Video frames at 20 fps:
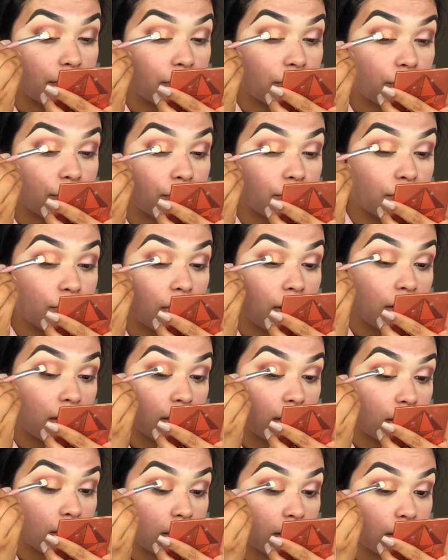this one
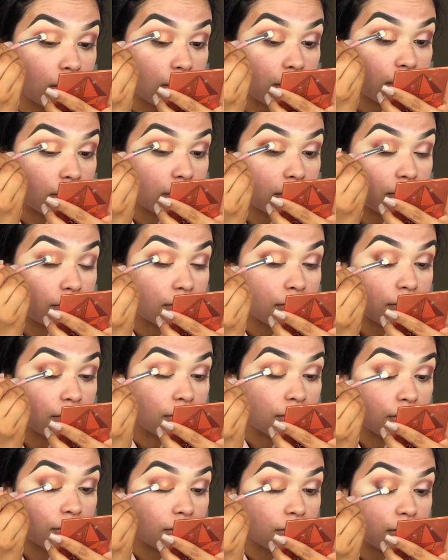right here in the
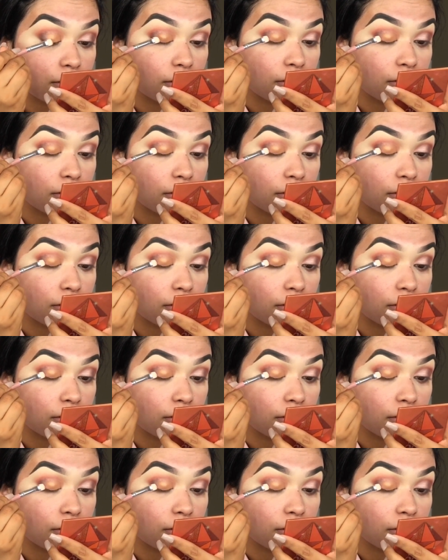center.